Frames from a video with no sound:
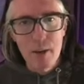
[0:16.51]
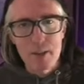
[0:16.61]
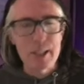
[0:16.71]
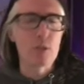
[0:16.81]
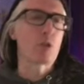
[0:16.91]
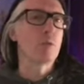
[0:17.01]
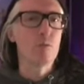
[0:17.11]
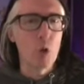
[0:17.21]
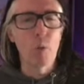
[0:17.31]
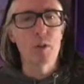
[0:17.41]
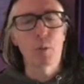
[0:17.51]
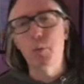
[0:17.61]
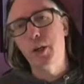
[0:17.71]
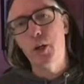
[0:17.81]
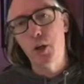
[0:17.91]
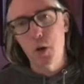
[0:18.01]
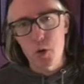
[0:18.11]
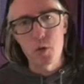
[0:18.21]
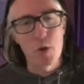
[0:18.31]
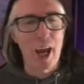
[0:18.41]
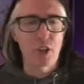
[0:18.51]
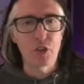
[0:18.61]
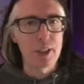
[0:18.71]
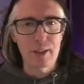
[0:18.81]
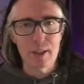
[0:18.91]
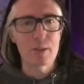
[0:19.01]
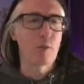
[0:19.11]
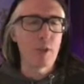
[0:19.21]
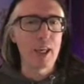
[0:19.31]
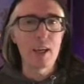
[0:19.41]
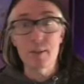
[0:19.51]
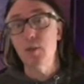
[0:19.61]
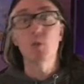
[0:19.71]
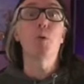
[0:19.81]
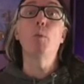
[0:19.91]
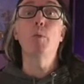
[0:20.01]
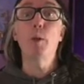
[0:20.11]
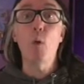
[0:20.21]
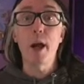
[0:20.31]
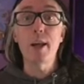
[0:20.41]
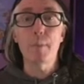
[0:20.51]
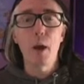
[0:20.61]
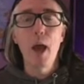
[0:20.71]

since no one's probably going to know who actually did this for years, and it will probably wind up